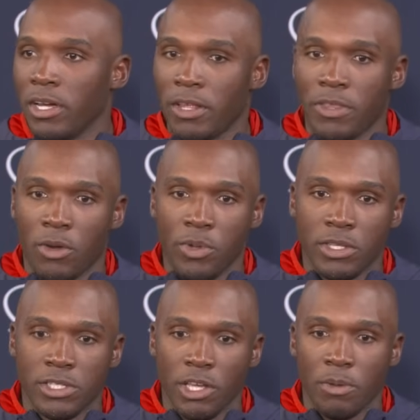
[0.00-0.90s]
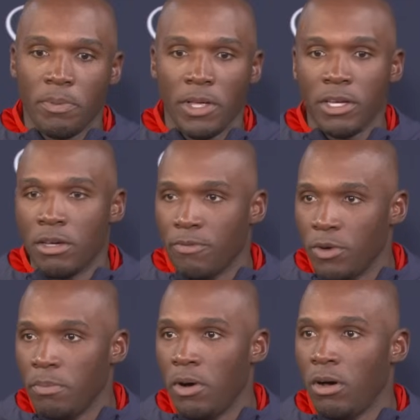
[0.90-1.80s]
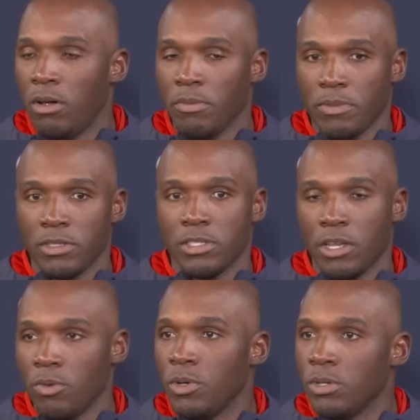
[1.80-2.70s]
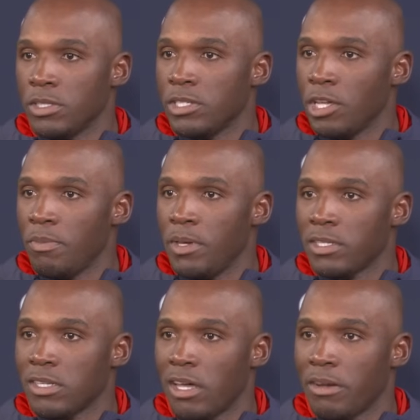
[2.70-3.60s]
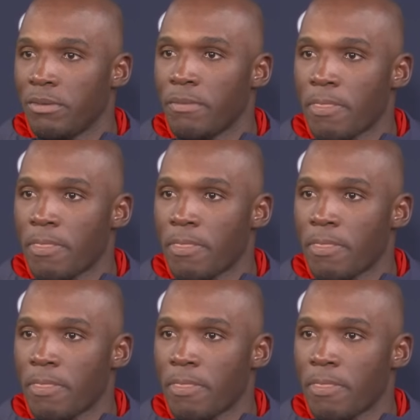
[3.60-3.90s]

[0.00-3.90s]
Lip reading: And I think we continue to play good football, the city will continue to be excited.